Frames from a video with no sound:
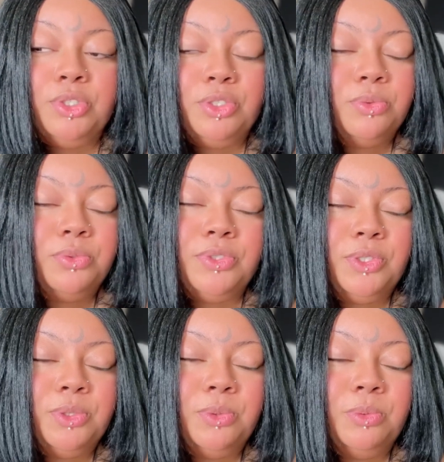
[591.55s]
choose
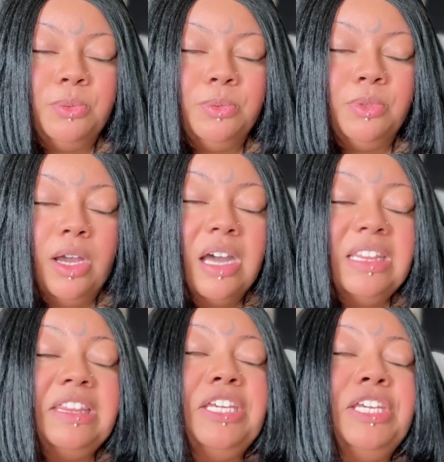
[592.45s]
to
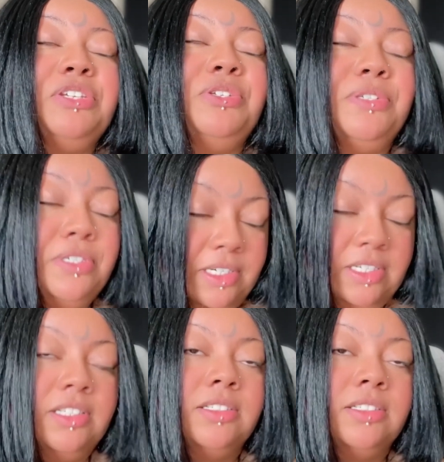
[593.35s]
unleash